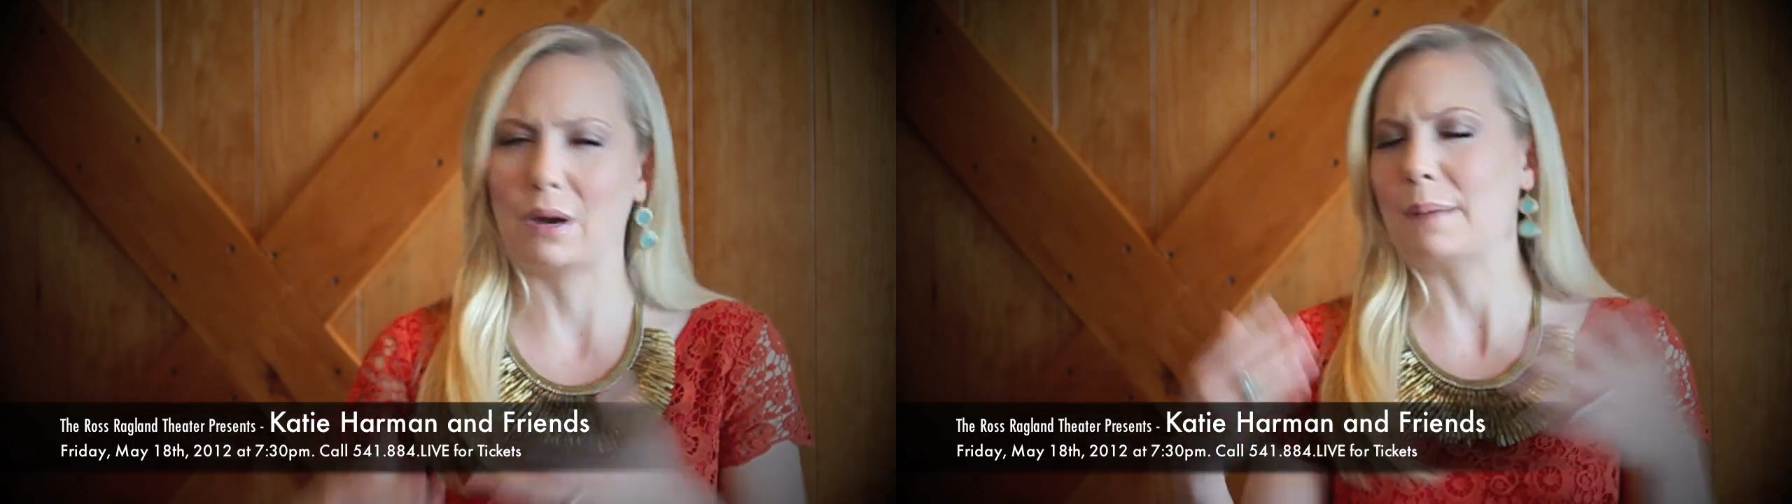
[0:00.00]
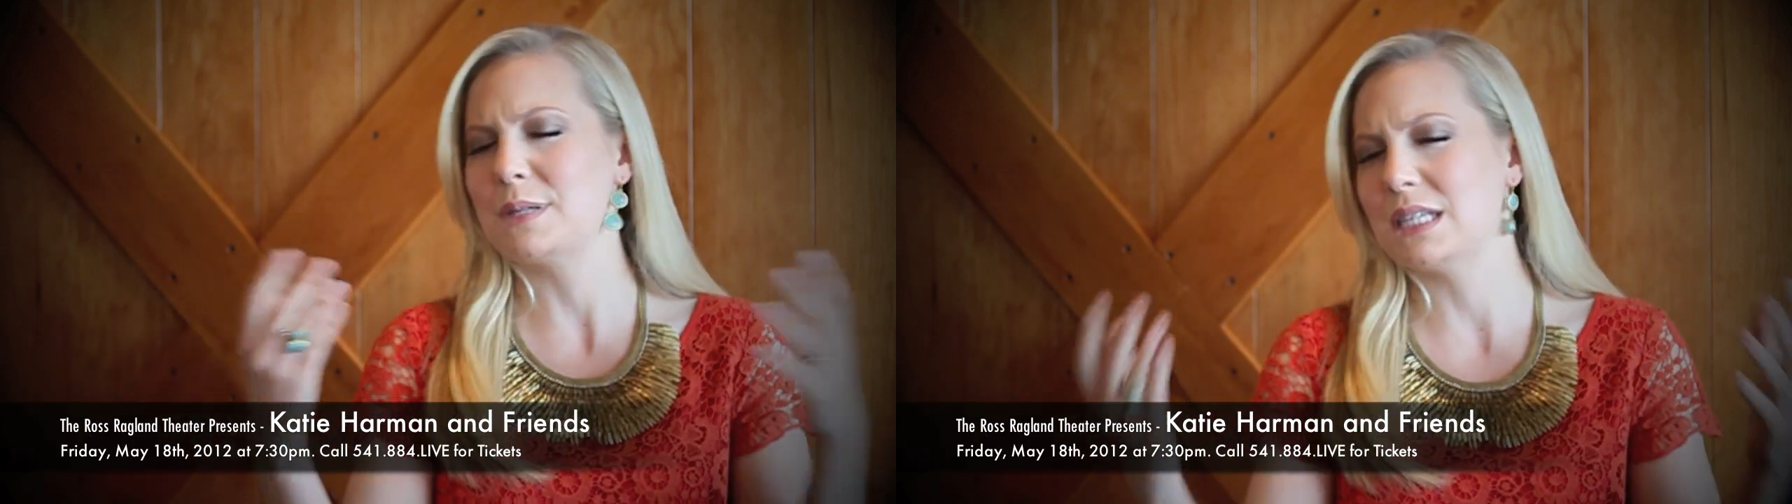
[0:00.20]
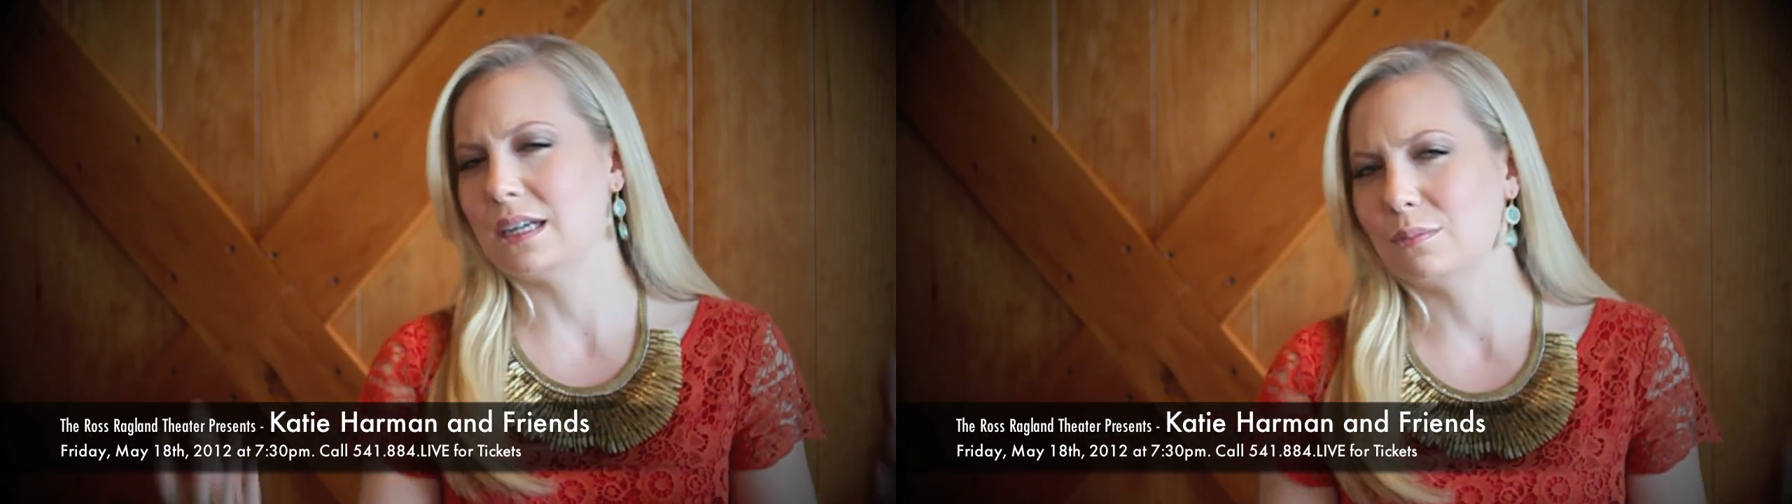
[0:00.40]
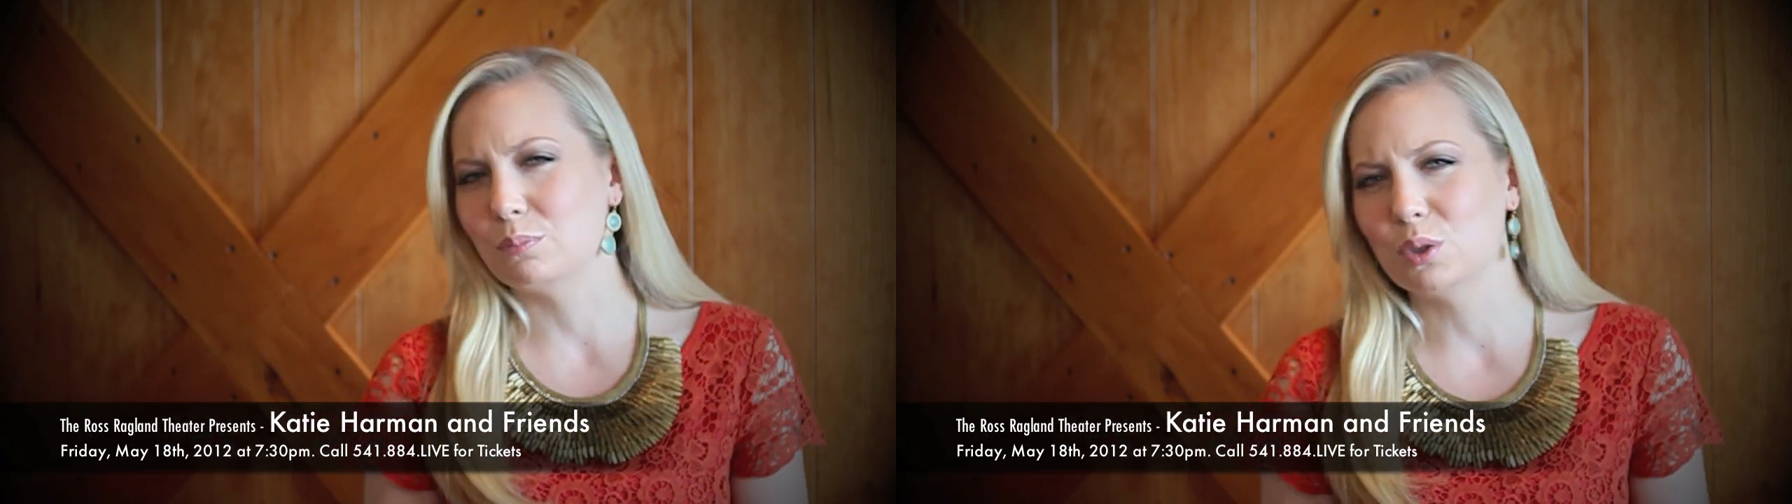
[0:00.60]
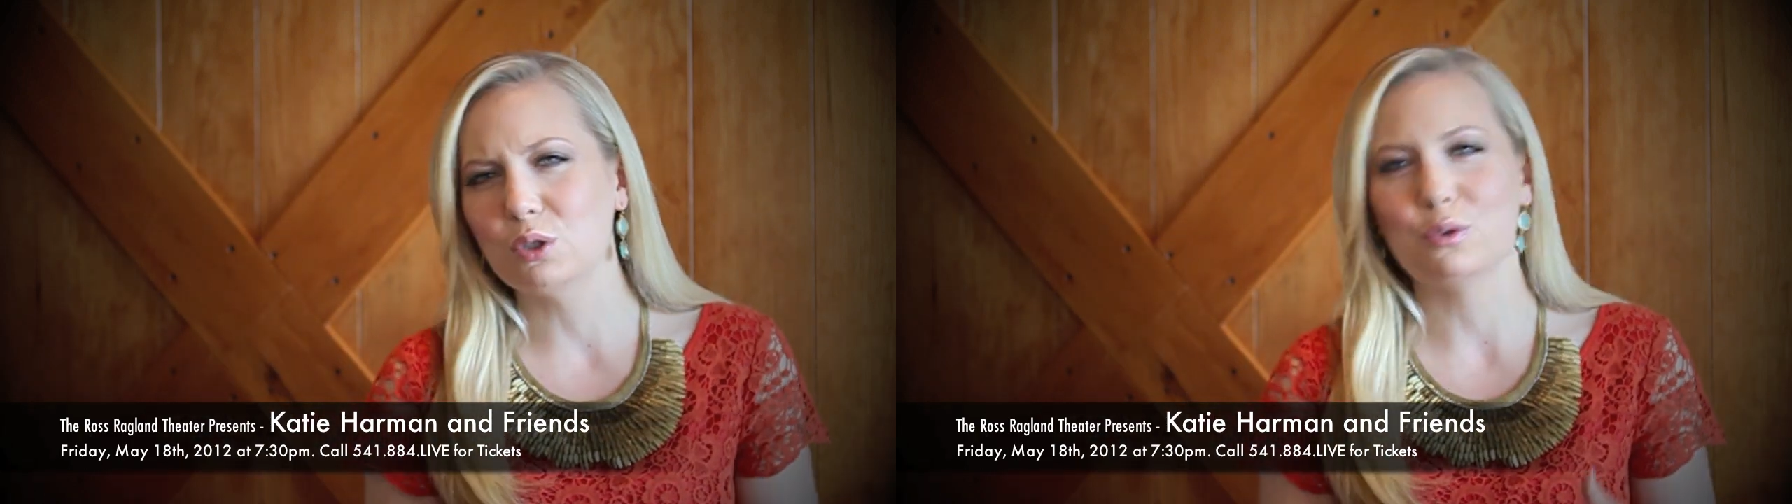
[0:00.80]
Rhapsody in
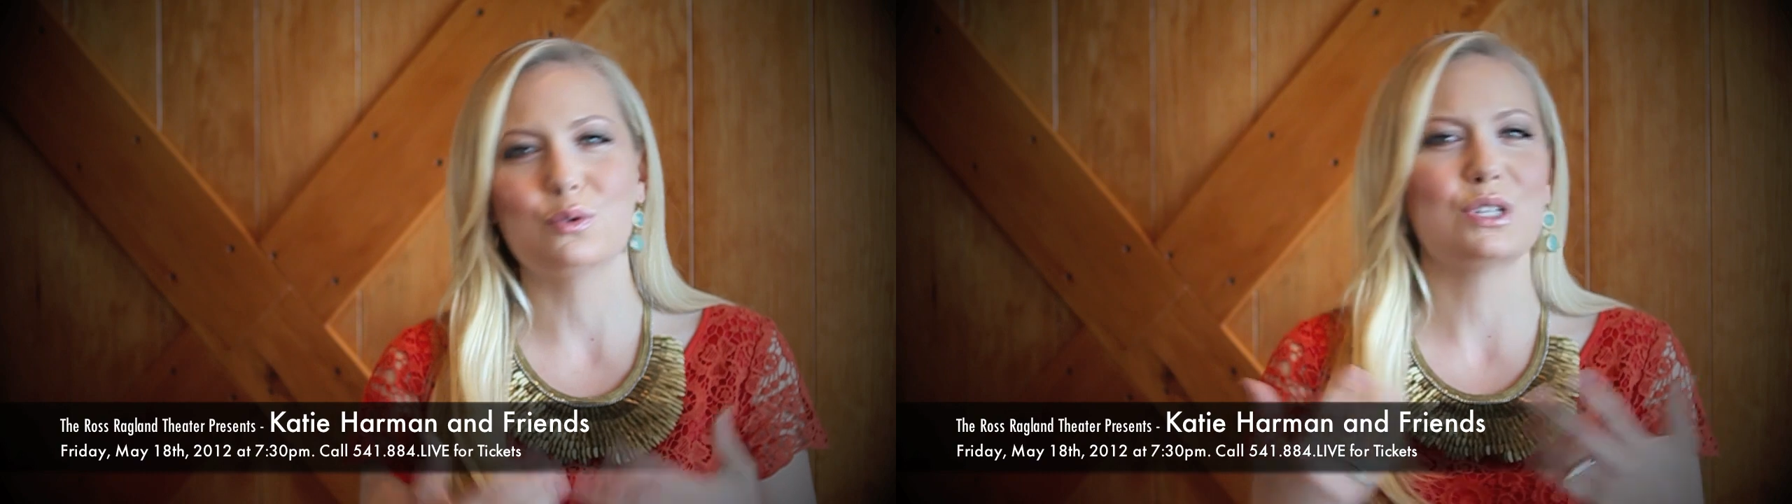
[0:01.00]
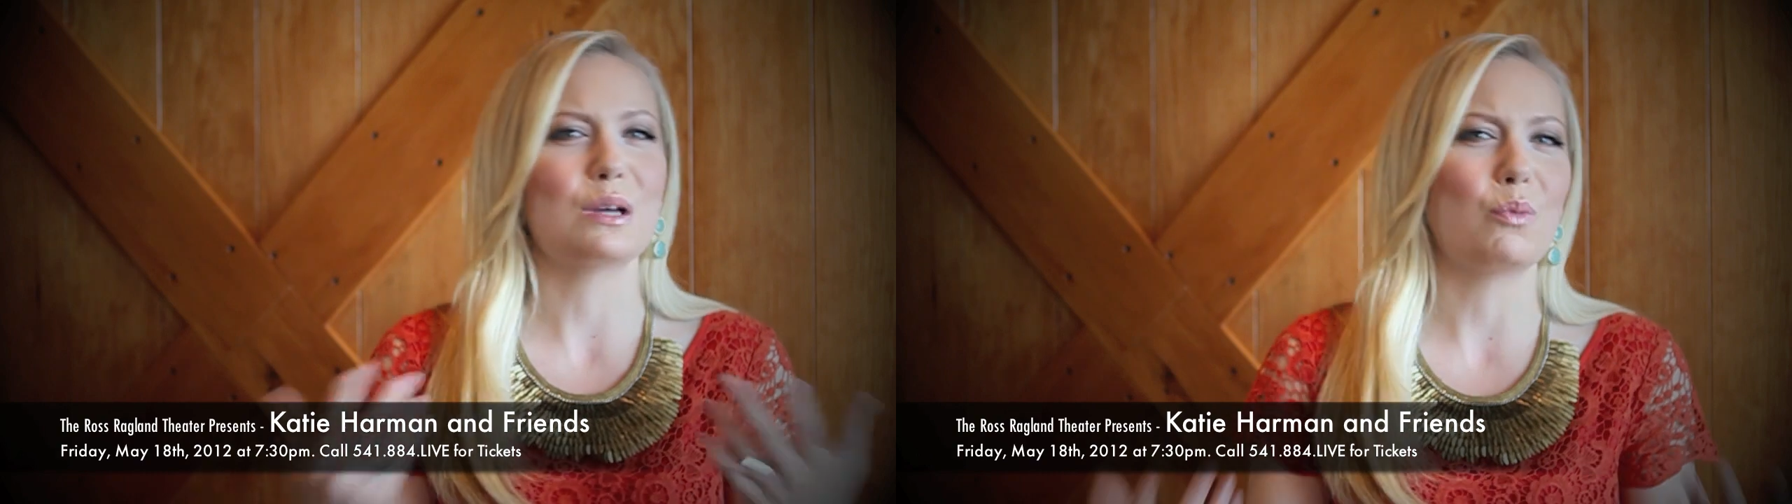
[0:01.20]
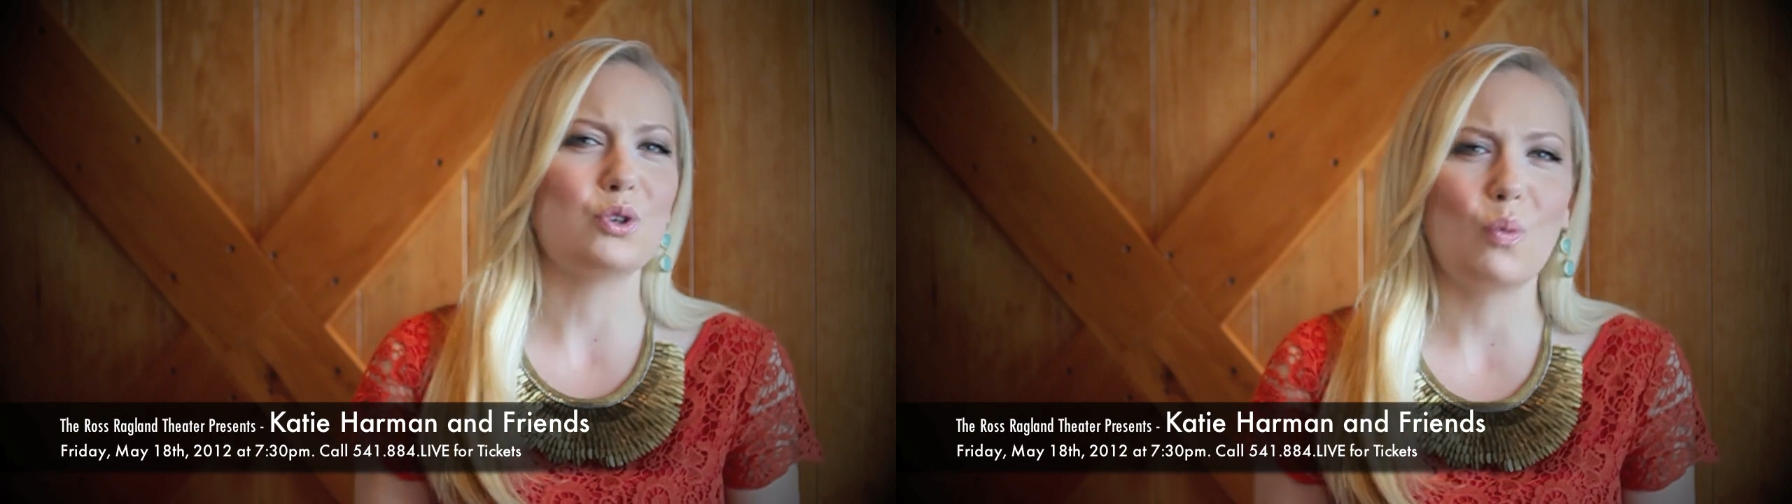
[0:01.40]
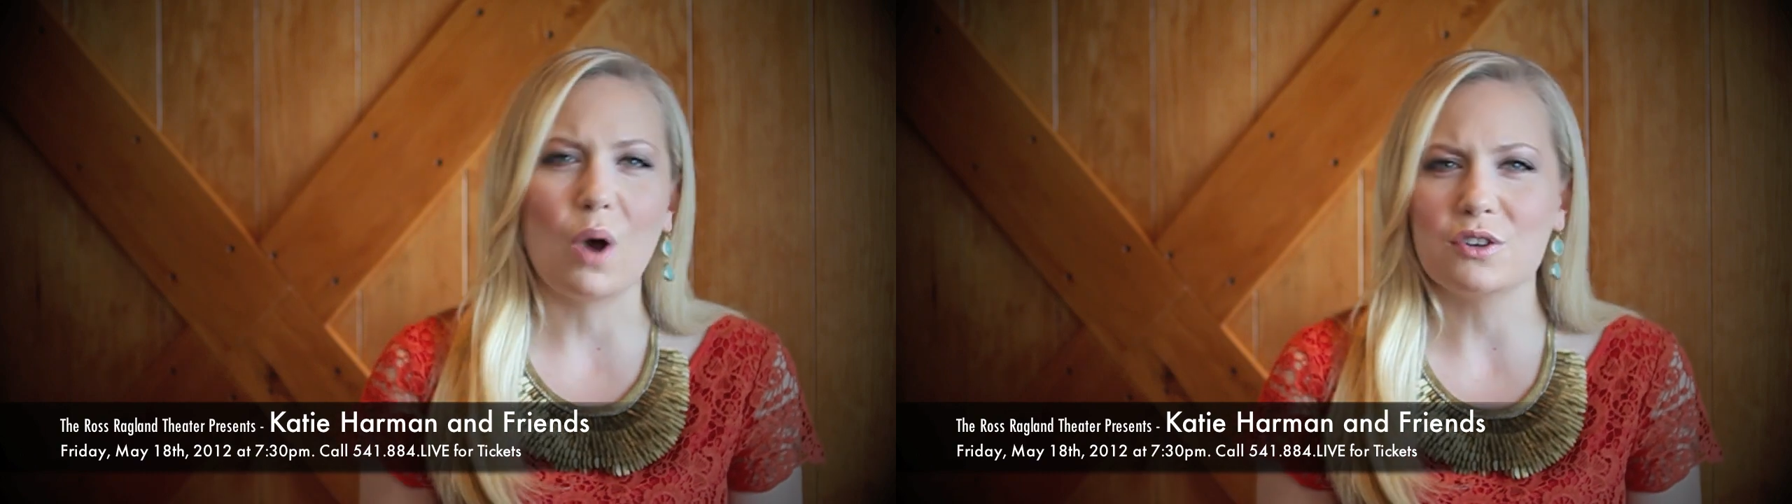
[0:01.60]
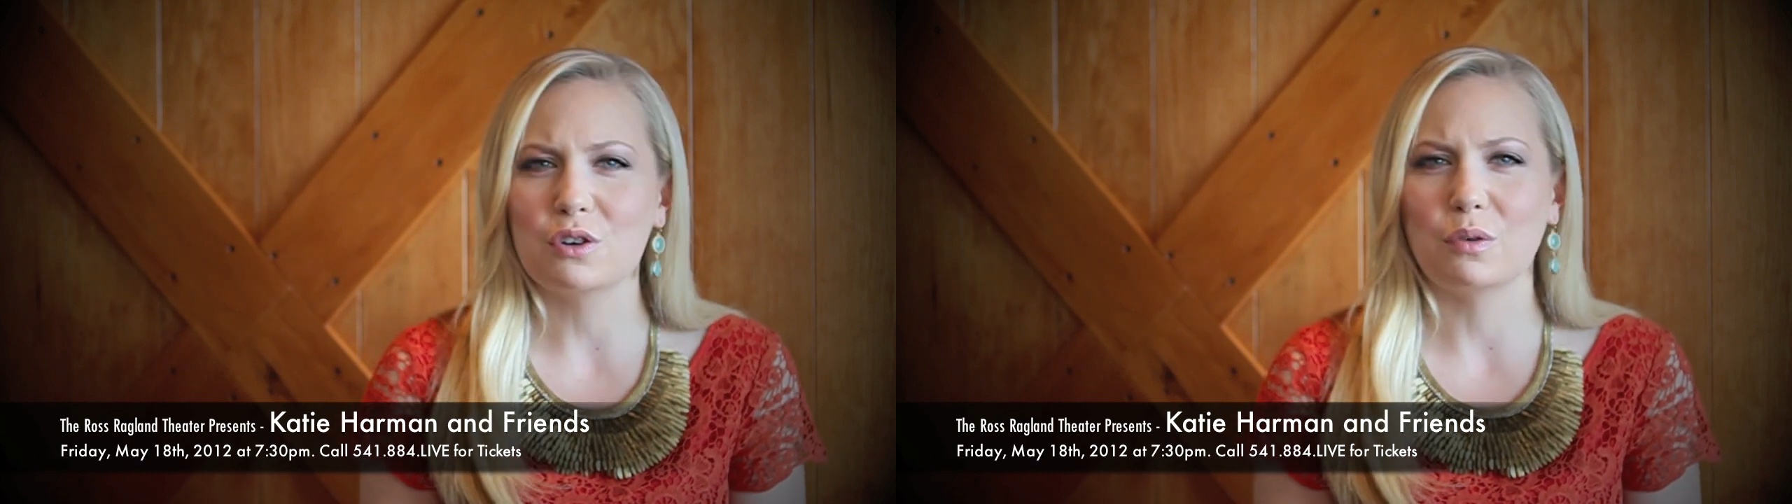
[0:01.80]
Blue, Someone to
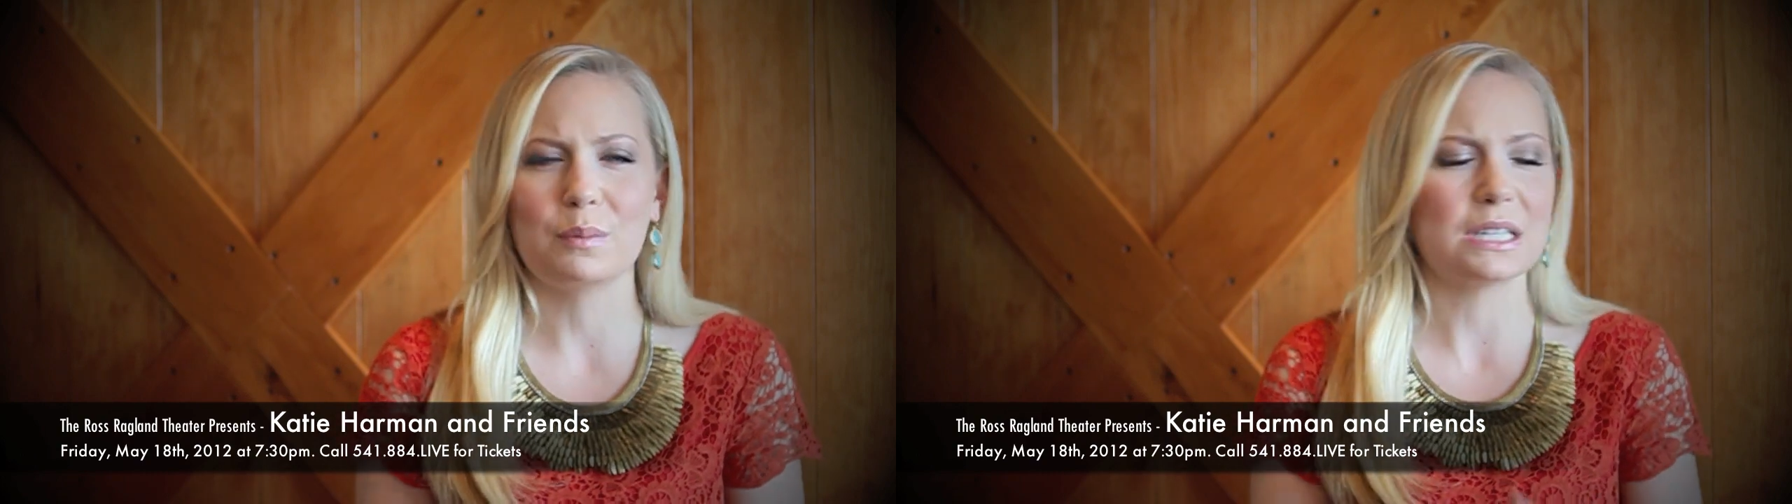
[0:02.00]
Watch Over Me,